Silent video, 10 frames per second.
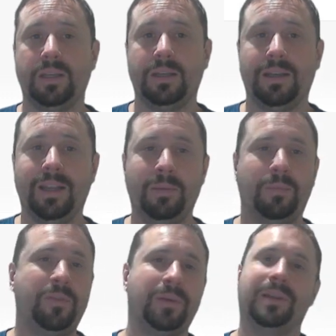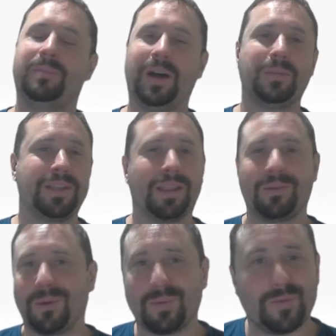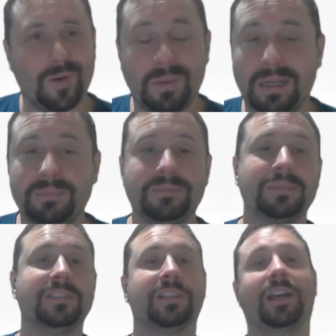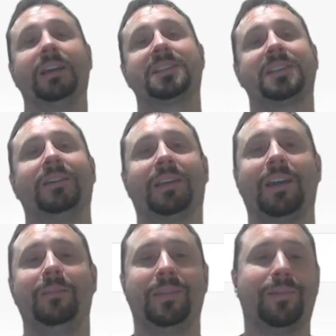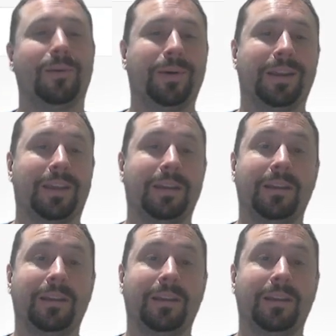And it pumped out the wrong format. Okay, so it gave me the wrong one again.